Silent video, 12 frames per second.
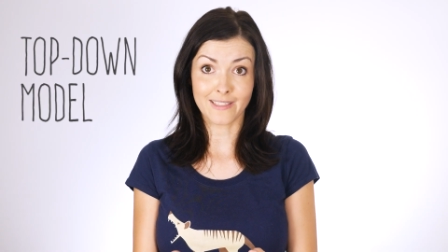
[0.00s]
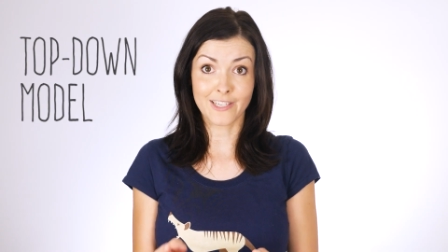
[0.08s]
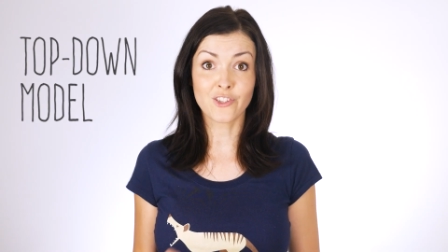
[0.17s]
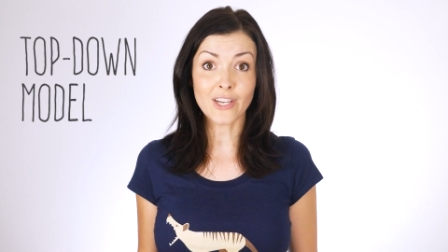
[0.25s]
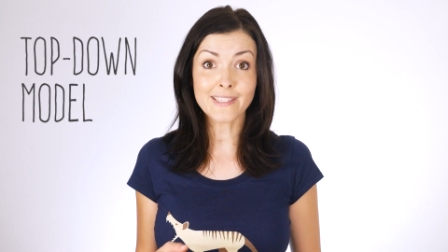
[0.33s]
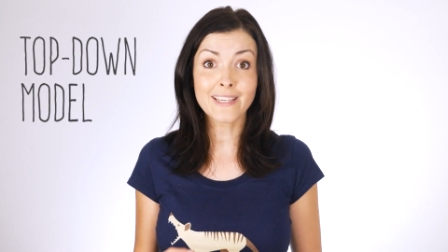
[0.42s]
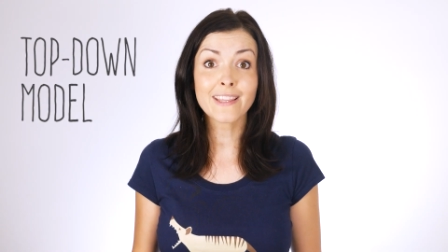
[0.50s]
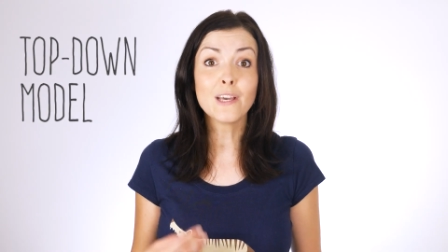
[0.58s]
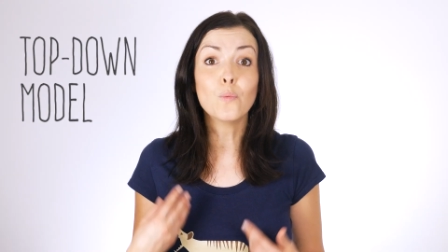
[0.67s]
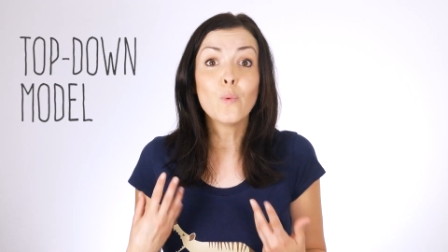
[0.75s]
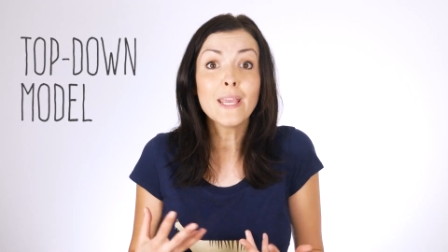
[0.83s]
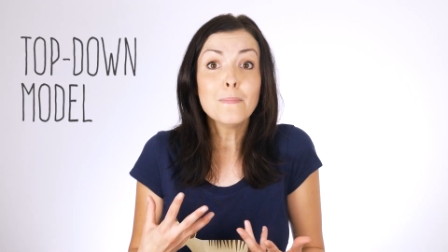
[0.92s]
suggesting
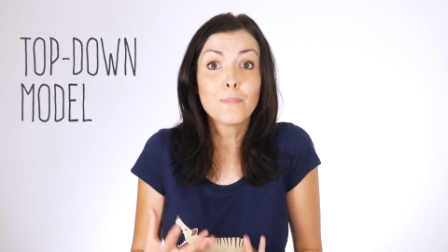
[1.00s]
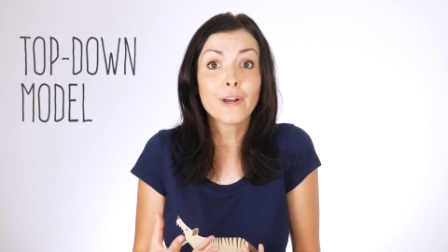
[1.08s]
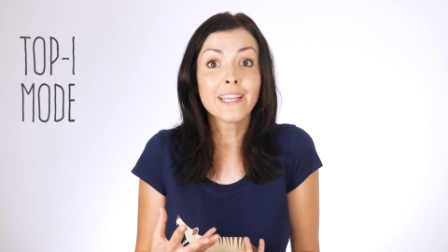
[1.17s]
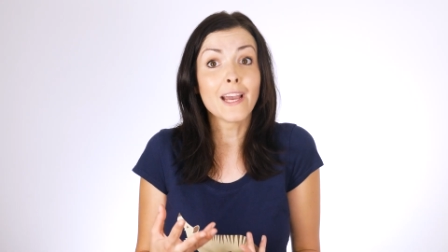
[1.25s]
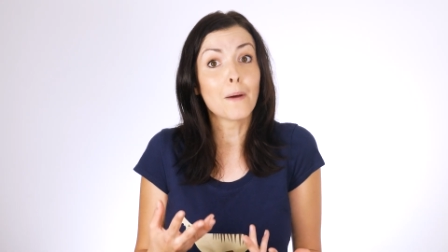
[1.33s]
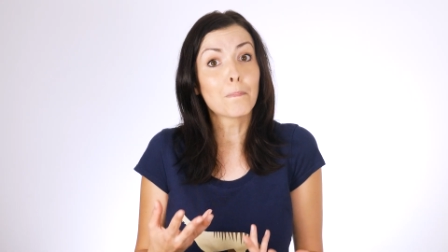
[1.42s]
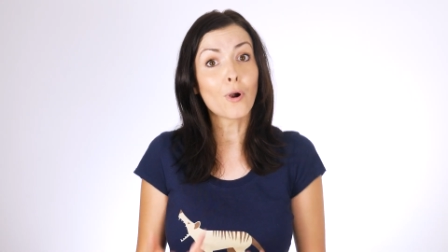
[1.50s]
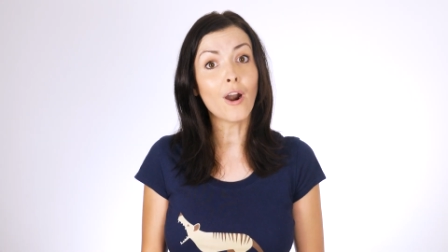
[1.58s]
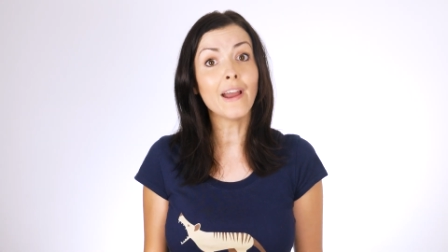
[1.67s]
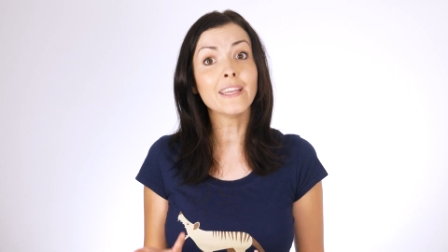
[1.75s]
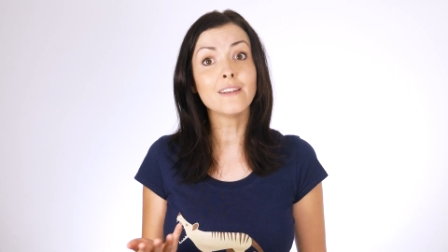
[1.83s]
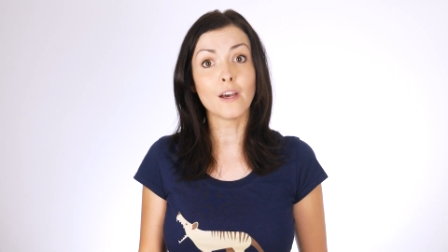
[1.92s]
that we bring our
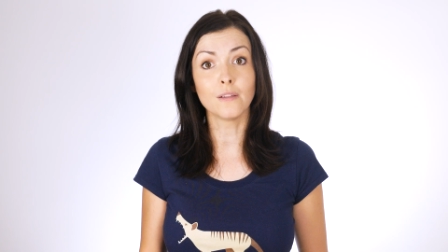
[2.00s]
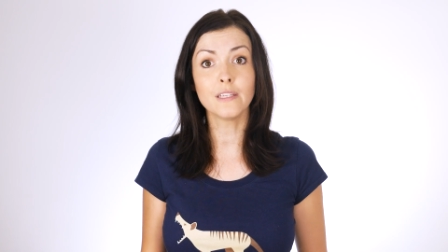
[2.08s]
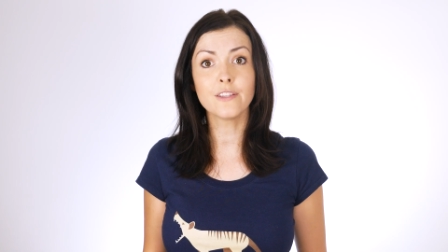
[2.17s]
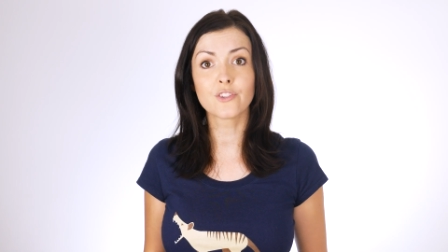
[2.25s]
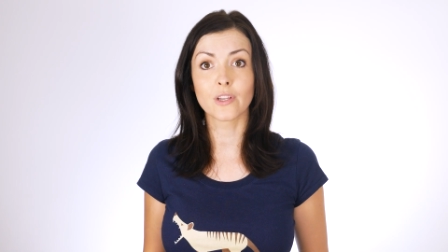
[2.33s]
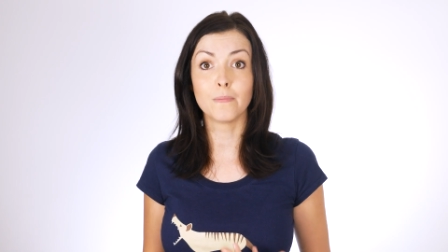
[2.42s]
prior knowledge